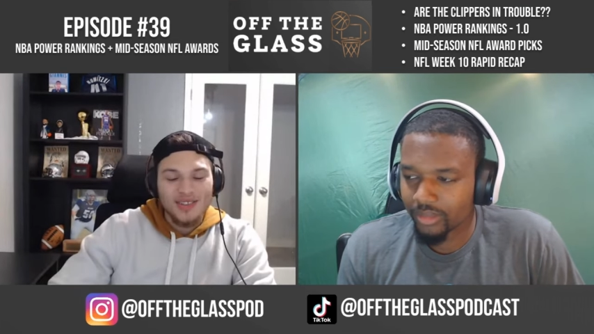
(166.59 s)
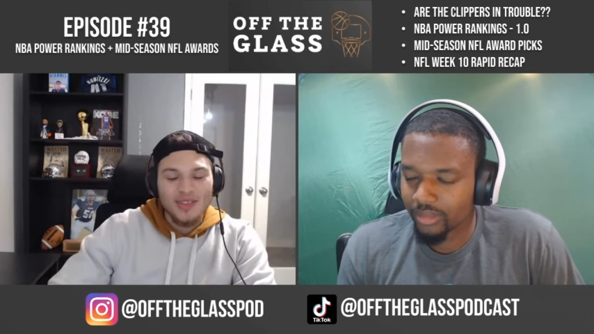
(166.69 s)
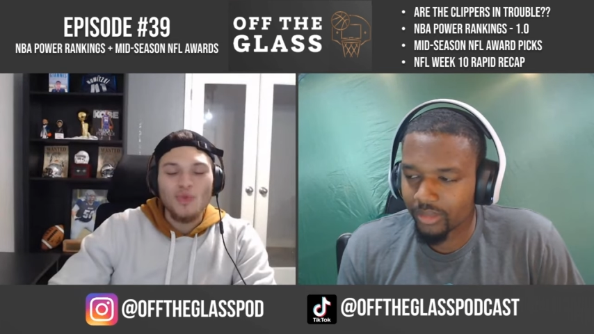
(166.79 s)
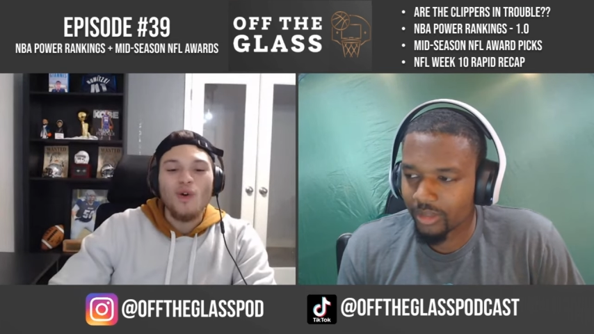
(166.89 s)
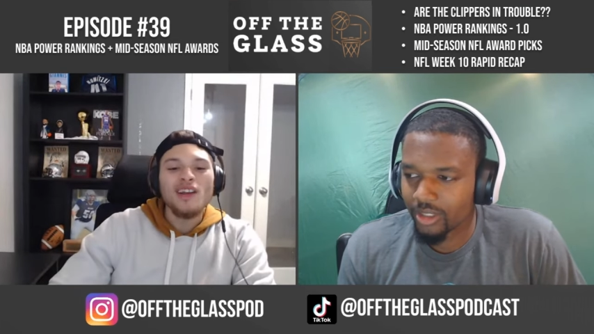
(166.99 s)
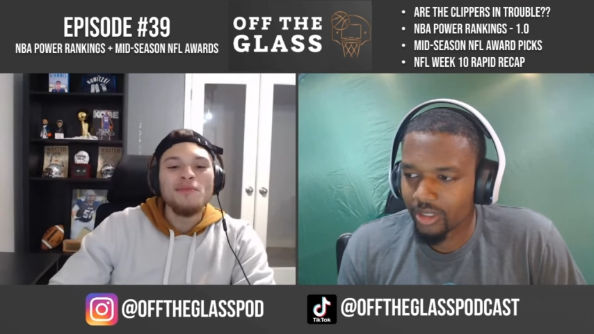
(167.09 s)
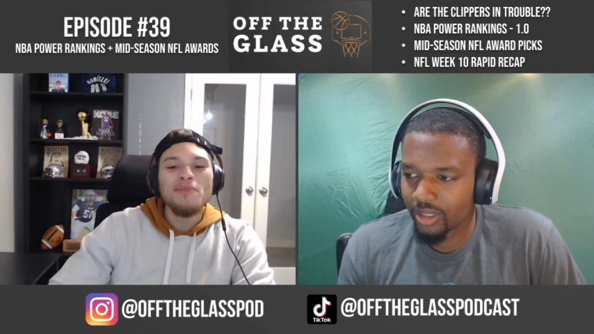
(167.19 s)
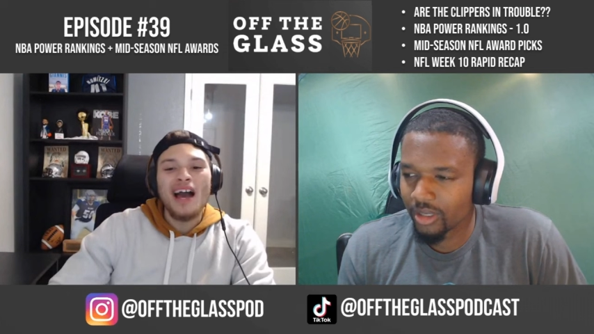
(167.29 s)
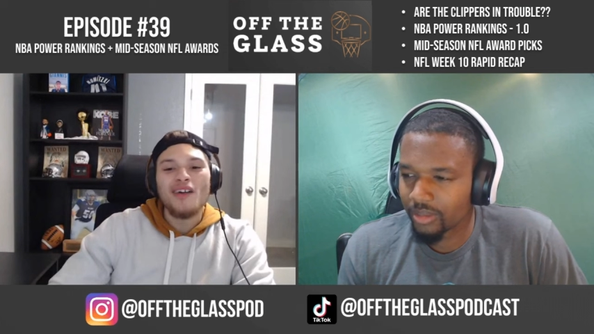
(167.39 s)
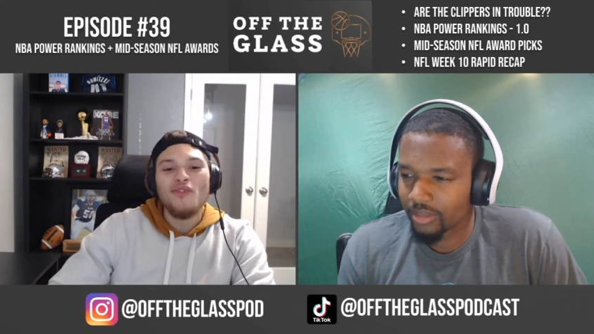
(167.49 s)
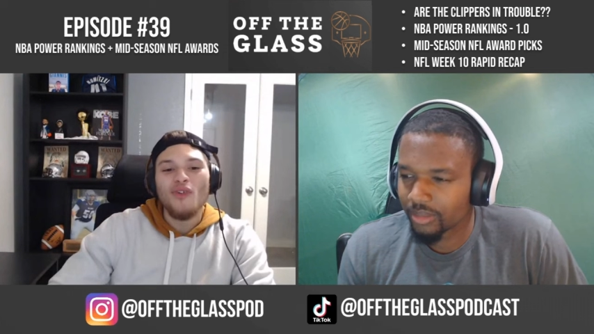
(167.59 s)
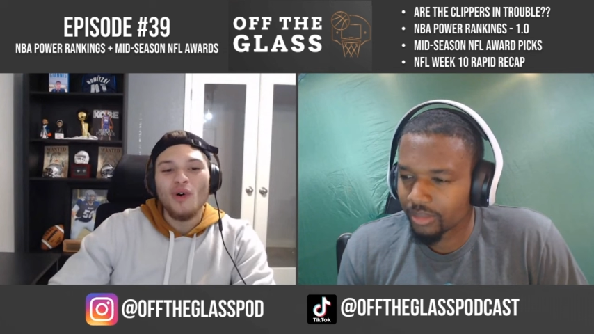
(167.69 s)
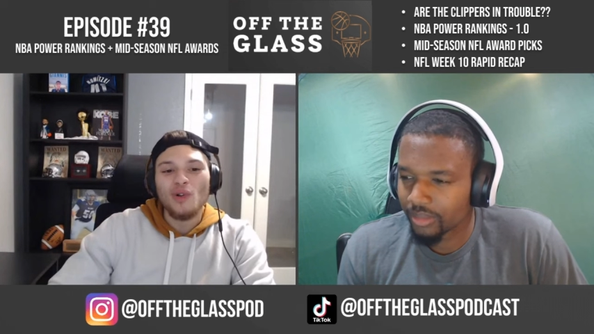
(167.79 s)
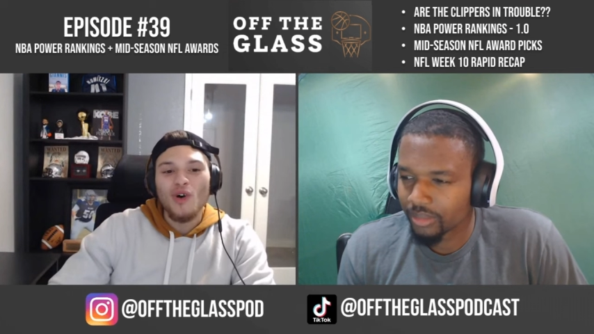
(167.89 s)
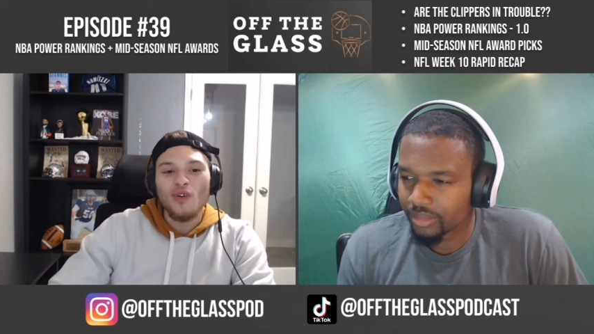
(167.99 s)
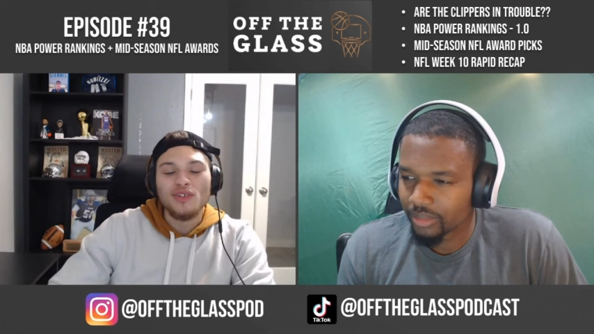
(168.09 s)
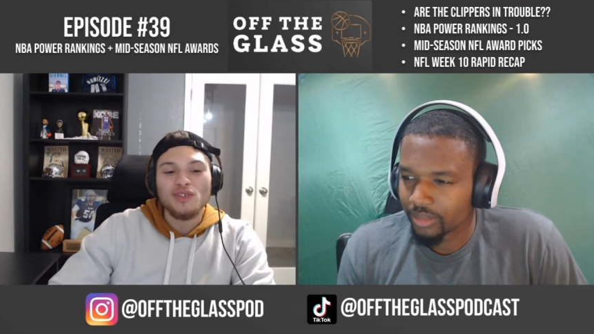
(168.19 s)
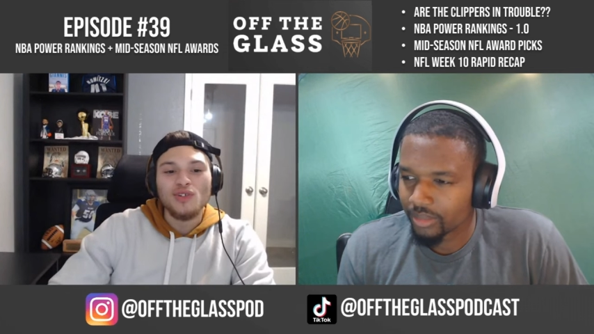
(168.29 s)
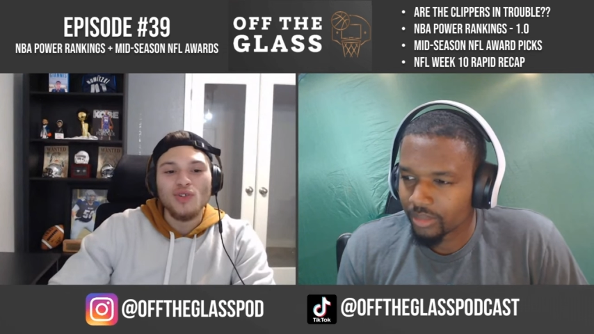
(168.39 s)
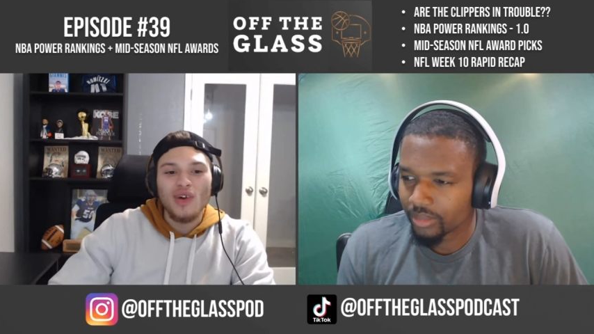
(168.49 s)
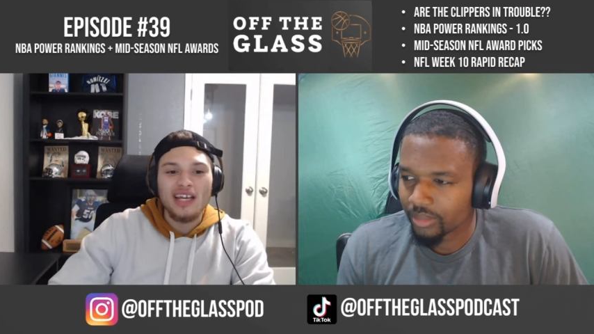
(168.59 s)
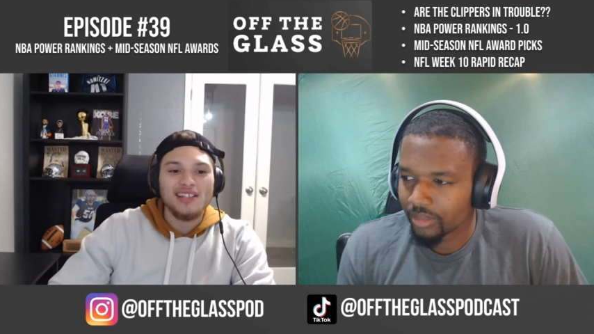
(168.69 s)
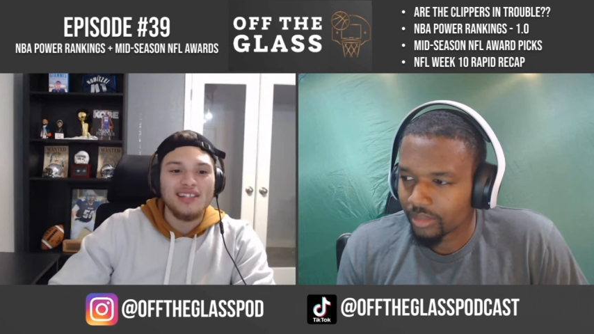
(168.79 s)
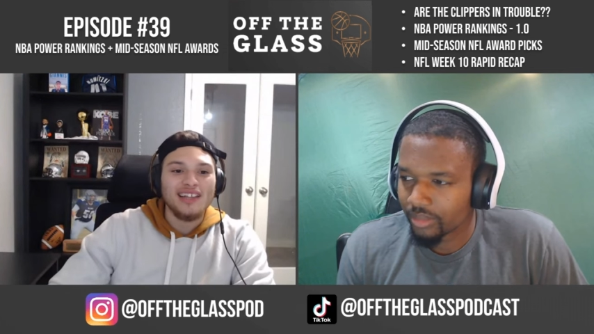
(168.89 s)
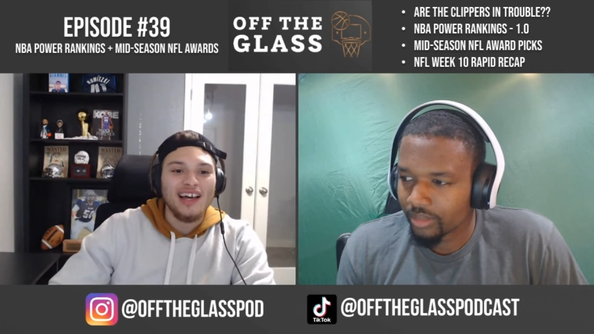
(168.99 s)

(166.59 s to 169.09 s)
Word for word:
Speaker 1: the running back fall off is crazy.